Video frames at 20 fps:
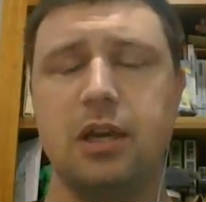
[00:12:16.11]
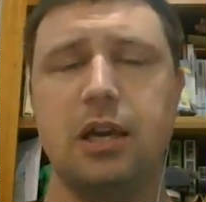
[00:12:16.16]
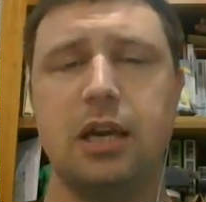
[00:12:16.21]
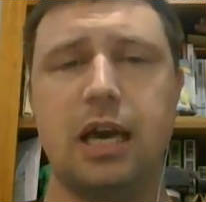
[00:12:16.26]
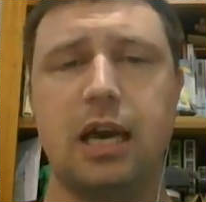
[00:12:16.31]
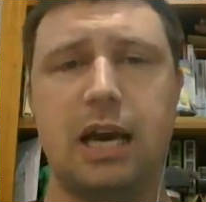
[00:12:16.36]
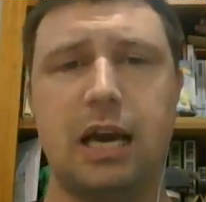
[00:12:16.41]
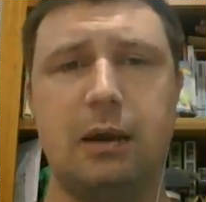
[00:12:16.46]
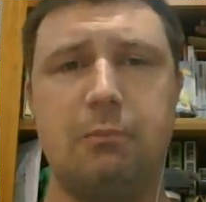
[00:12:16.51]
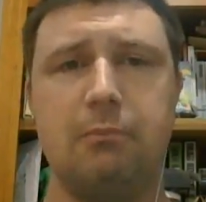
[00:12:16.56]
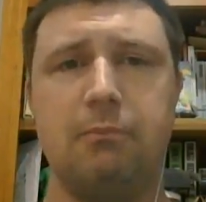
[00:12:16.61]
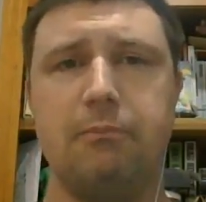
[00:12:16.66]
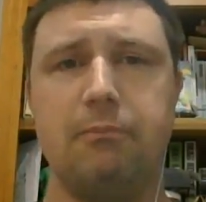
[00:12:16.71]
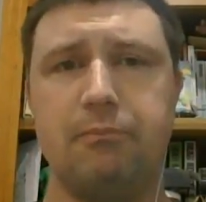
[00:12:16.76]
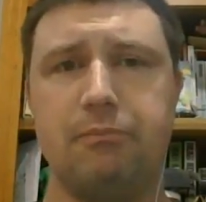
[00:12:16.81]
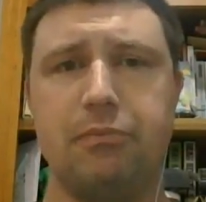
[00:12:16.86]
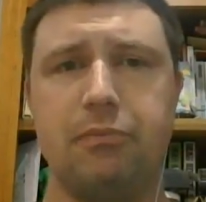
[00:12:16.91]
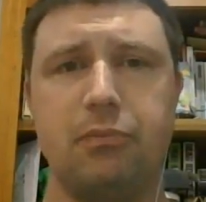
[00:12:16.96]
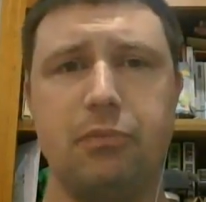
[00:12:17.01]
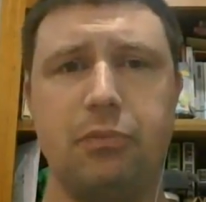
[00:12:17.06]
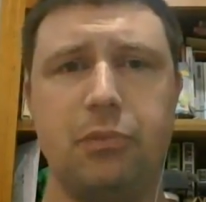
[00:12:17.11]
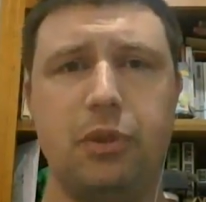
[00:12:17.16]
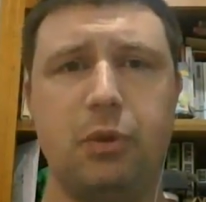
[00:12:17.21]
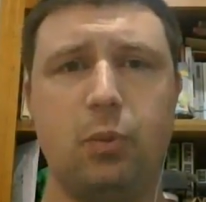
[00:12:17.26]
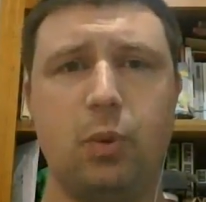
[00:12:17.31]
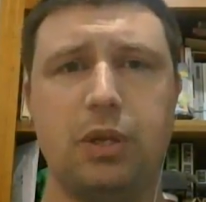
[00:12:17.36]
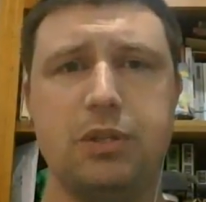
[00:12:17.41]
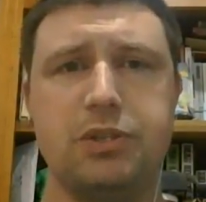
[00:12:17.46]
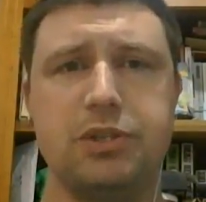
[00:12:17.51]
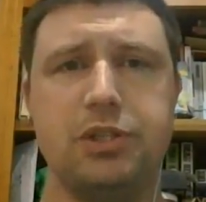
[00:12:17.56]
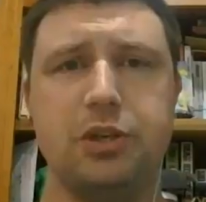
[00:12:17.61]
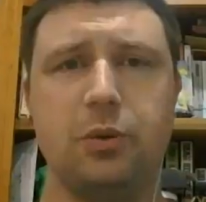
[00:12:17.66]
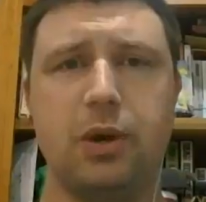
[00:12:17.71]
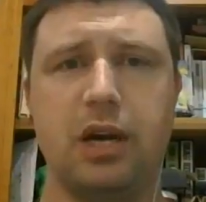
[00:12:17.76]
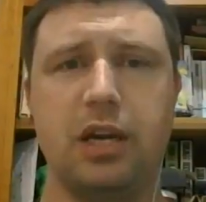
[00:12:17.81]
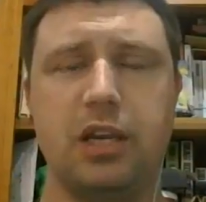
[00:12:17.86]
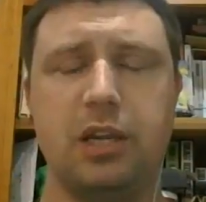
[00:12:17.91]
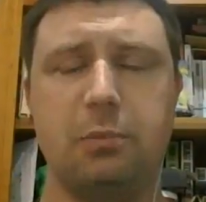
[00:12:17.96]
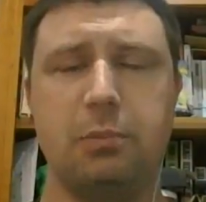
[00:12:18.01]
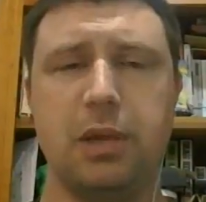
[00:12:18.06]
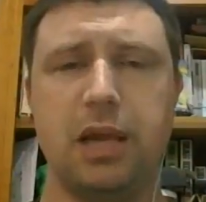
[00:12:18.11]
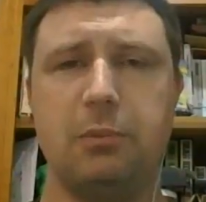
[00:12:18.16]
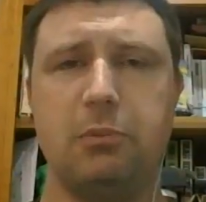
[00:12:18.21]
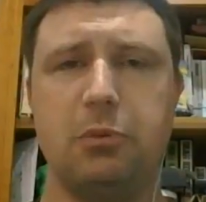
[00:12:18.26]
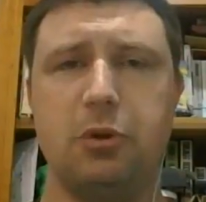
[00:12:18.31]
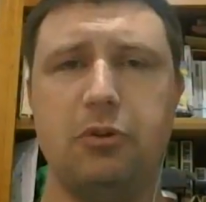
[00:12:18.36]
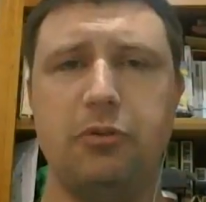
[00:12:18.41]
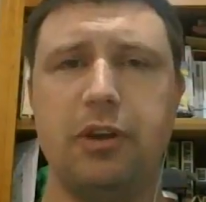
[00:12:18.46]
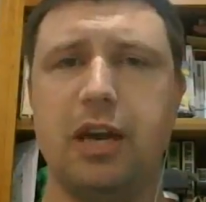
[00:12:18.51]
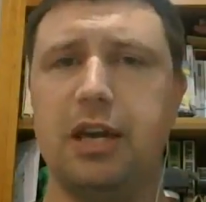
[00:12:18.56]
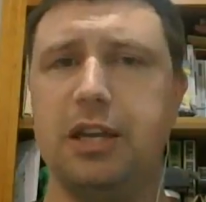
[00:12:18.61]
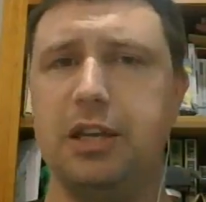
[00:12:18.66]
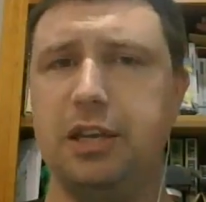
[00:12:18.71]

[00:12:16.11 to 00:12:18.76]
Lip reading: Once you play a move card,